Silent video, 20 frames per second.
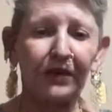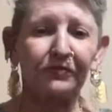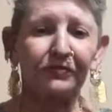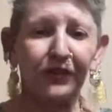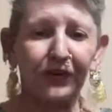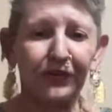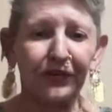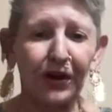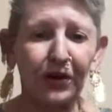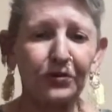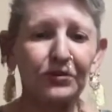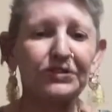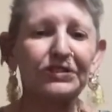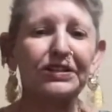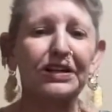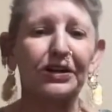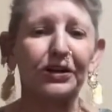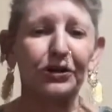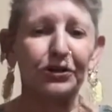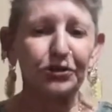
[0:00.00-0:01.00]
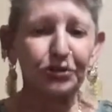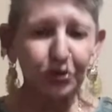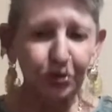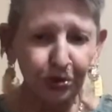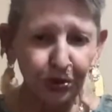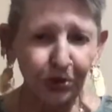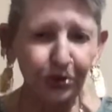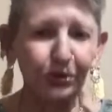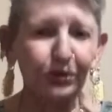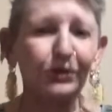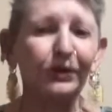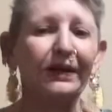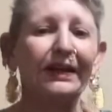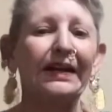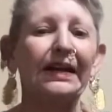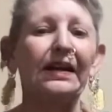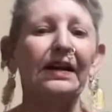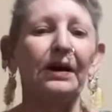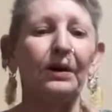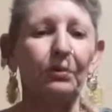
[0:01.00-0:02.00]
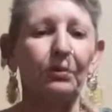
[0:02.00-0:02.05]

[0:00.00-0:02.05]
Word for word: for those that are truly